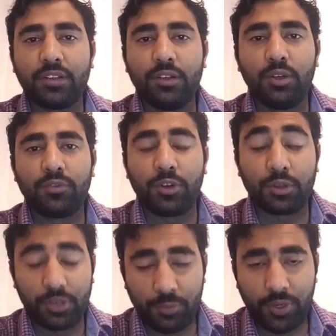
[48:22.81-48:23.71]
look for
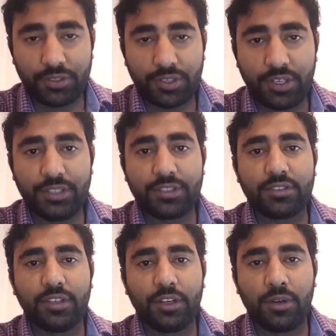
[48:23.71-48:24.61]
good opportunities
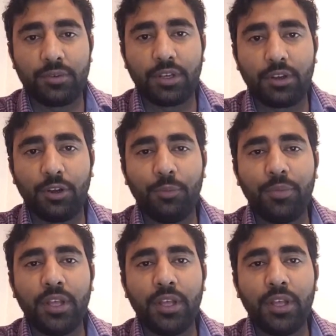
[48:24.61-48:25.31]
around the globe.